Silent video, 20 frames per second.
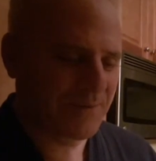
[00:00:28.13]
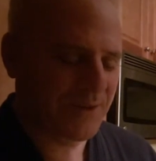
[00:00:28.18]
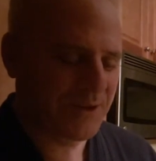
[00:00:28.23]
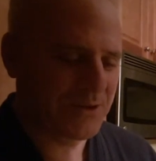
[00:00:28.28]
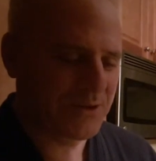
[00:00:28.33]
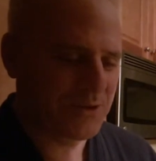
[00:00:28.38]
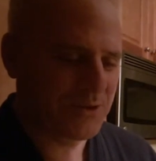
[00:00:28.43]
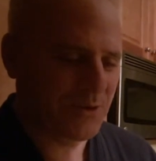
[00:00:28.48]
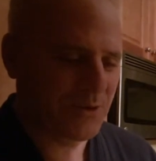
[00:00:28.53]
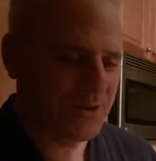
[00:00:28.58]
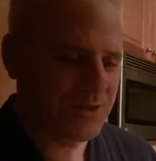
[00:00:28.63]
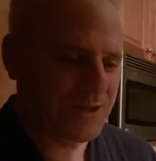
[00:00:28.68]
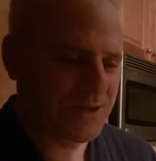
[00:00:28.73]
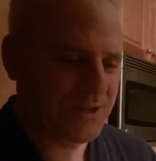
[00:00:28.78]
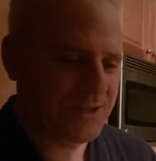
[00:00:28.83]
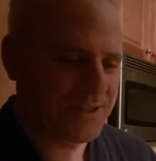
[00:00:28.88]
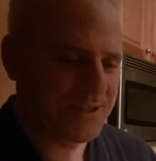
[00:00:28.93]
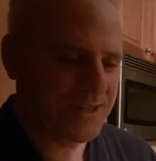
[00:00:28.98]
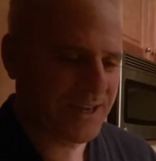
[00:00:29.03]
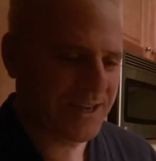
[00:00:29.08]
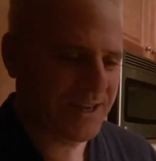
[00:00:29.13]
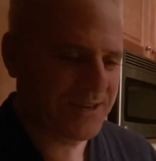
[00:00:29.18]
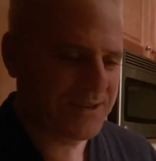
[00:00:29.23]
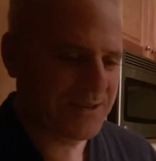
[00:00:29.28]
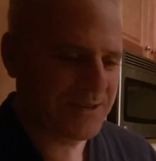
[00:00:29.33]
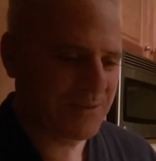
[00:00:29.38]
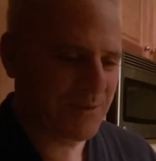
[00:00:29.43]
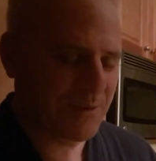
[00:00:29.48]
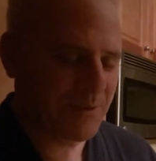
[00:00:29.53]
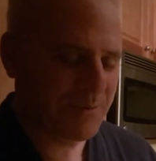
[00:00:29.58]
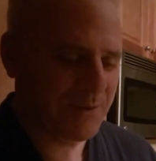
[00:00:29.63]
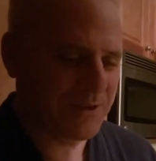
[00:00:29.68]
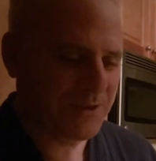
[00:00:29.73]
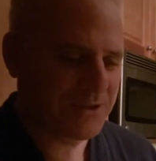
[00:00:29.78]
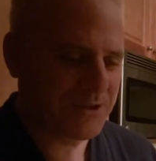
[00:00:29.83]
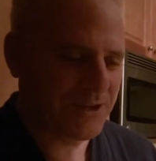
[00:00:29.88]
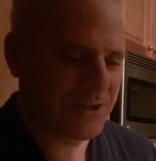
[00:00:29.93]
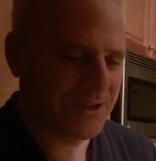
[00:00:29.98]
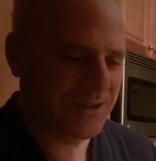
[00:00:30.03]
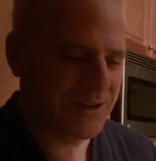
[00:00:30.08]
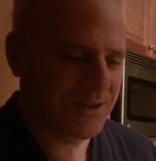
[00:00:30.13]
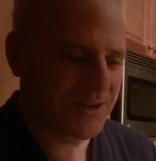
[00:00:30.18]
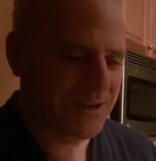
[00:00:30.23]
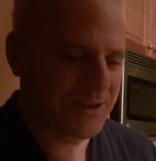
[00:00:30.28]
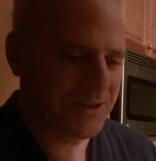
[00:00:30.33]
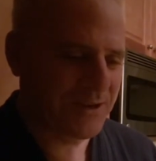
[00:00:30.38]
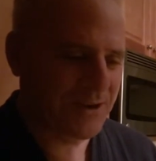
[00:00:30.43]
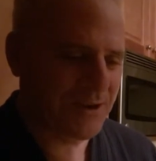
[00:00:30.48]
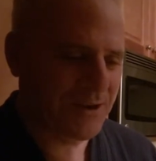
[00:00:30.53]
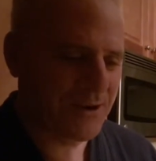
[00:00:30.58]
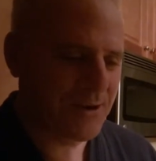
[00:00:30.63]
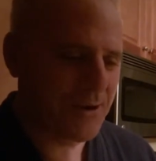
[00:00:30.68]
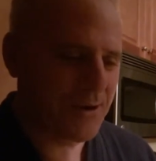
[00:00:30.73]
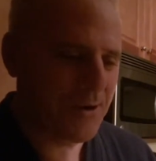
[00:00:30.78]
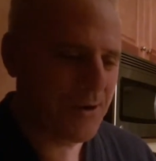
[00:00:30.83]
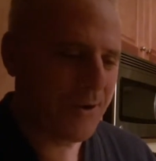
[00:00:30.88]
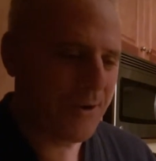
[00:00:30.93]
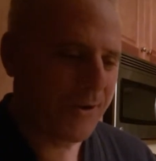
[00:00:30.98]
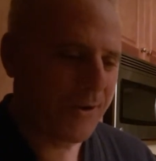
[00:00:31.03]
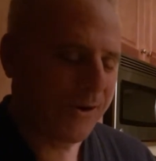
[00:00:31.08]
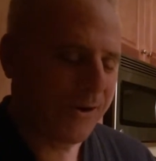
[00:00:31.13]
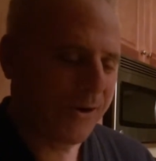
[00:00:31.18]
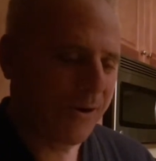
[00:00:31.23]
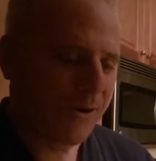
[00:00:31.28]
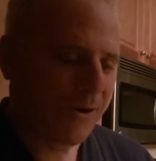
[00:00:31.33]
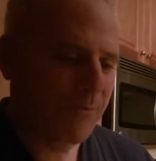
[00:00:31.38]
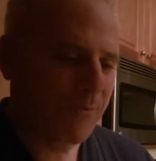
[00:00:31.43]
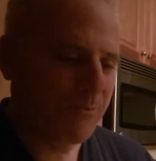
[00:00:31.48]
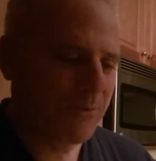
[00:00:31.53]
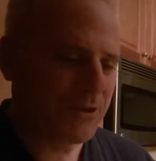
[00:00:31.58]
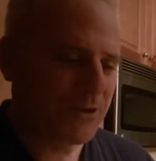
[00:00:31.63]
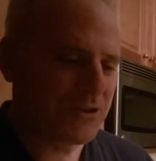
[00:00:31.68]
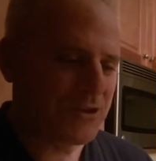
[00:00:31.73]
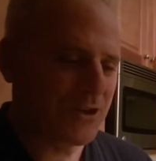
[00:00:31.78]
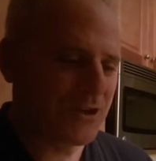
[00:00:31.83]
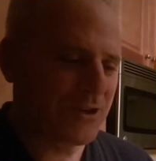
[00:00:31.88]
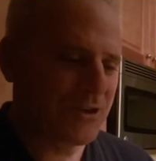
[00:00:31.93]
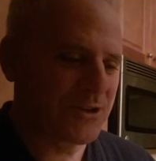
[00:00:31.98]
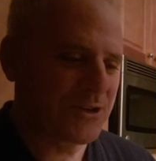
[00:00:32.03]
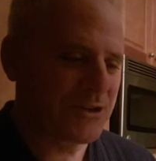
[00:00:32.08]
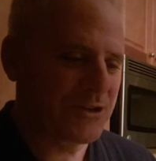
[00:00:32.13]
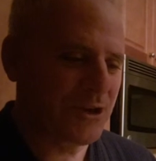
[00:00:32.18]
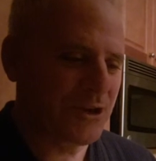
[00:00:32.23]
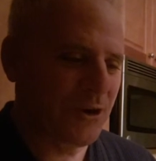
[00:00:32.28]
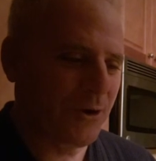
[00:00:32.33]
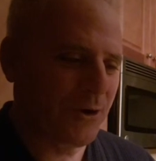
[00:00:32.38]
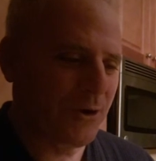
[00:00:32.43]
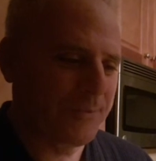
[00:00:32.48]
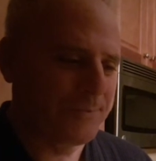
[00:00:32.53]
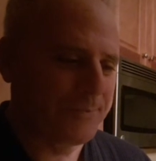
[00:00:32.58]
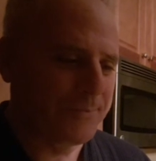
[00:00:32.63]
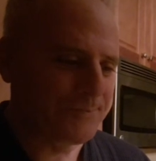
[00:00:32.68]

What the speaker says: George Costanza were pitching the show